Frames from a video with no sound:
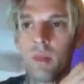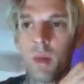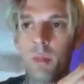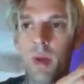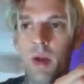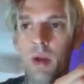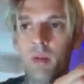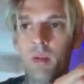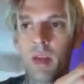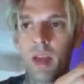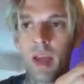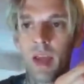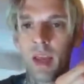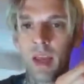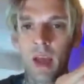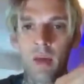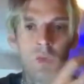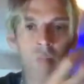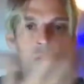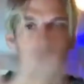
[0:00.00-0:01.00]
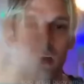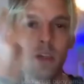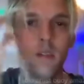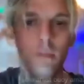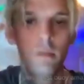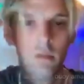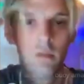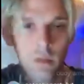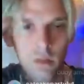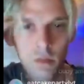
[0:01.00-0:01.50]
Apparently, I can have a gun,
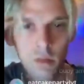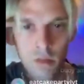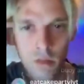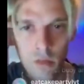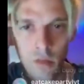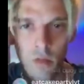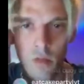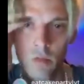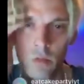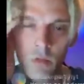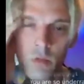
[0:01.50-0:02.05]
so